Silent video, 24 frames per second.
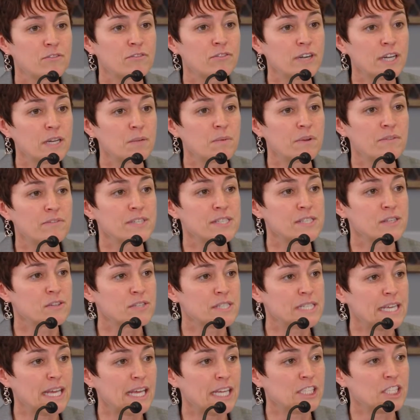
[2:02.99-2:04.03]
freedom of
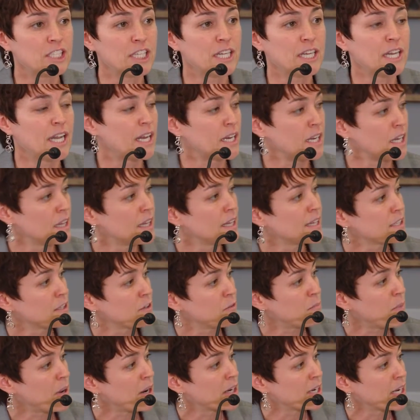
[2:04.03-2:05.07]
association and
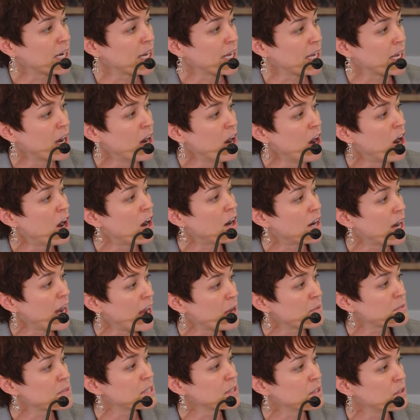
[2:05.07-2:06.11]
collective bargaining, are
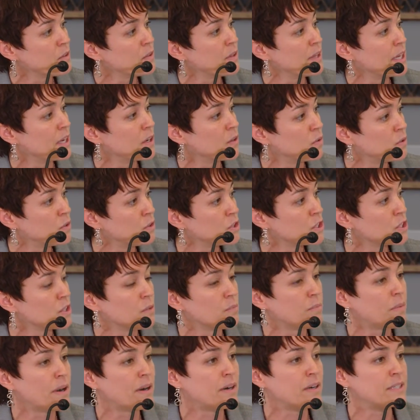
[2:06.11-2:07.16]
absolutely crucial
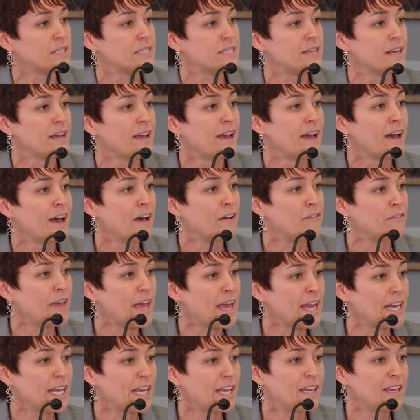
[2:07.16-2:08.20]
parts of
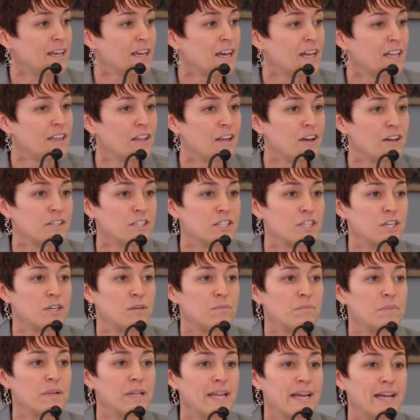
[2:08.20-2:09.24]
any
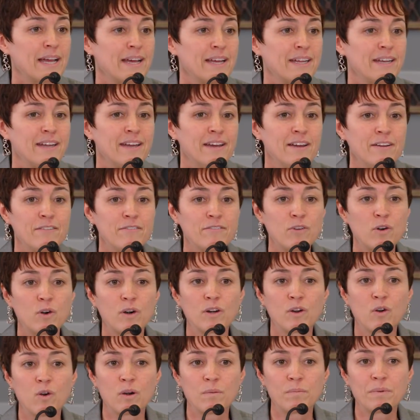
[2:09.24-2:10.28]
long-term plan for
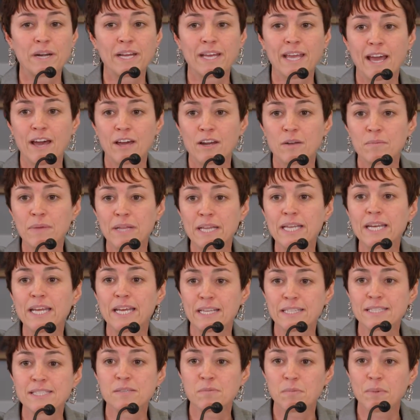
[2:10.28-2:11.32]
corporate accountability
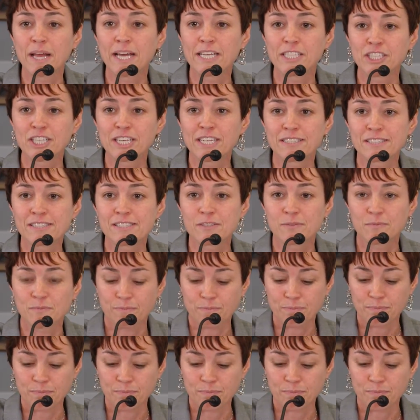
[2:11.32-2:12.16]
and supply chains.